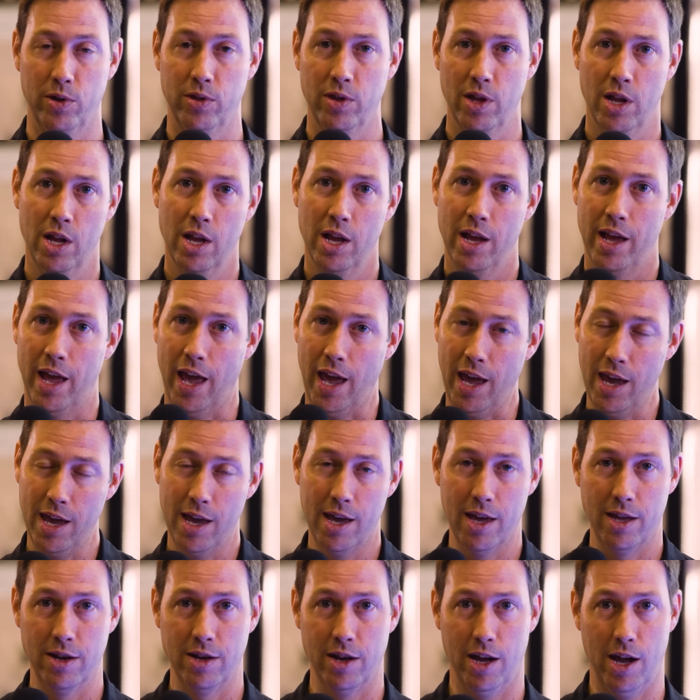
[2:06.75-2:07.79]
with.
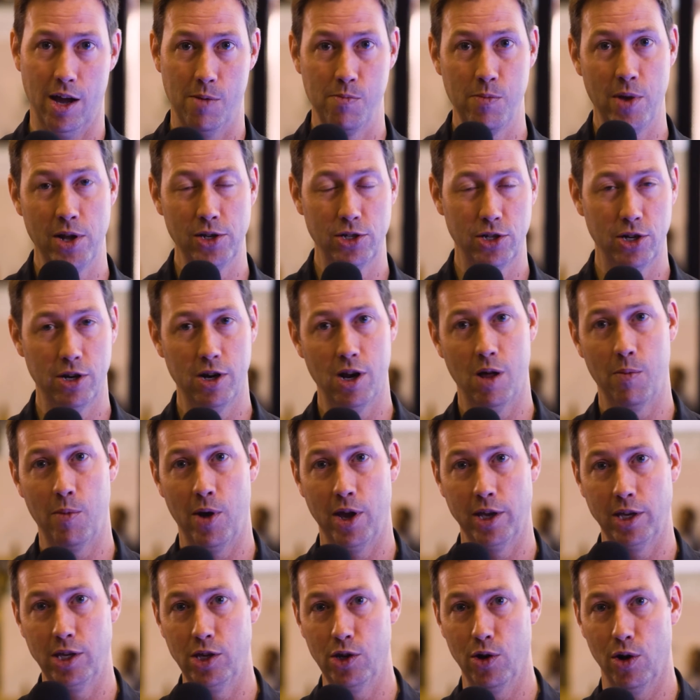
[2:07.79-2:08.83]
And I mentioned it on
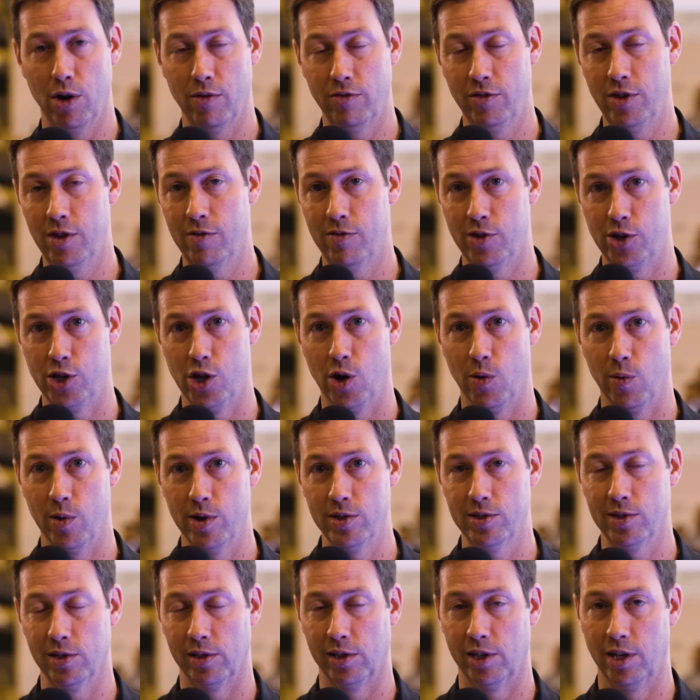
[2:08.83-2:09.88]
my ERV video
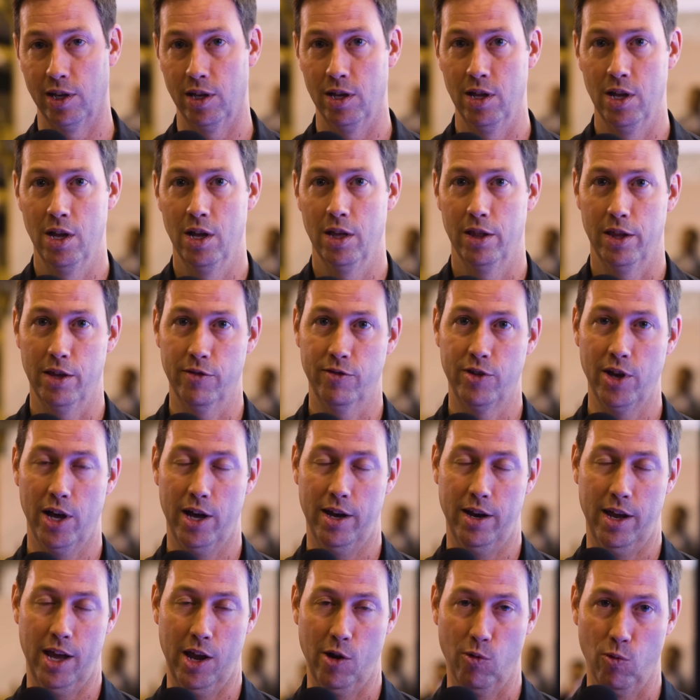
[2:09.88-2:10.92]
recently. They've
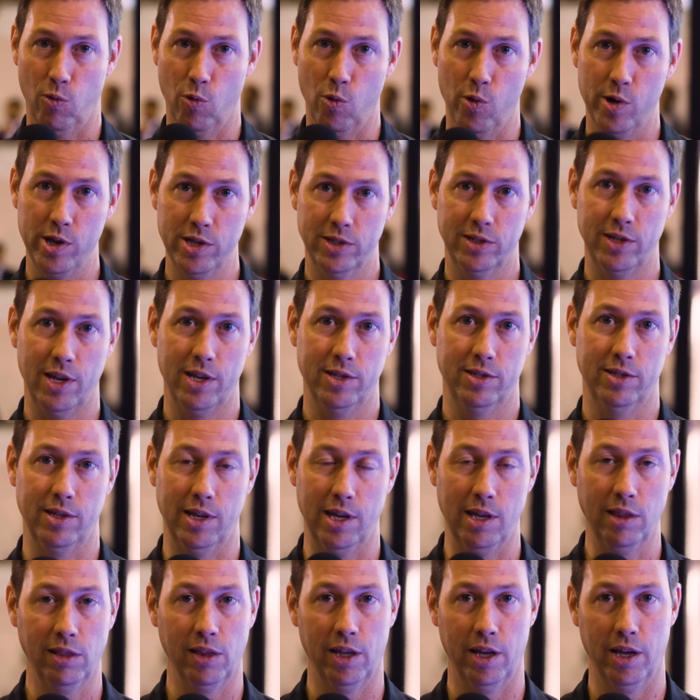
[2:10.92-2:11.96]
got a recessed
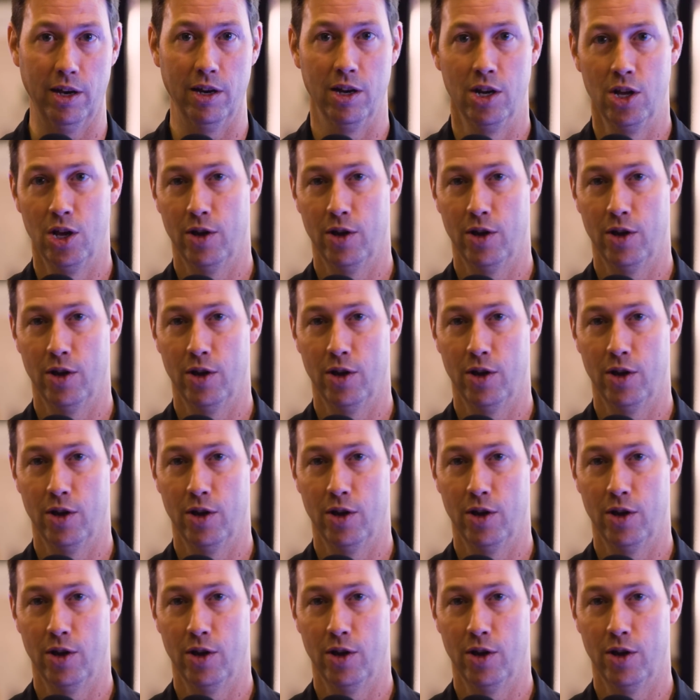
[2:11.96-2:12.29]
inlet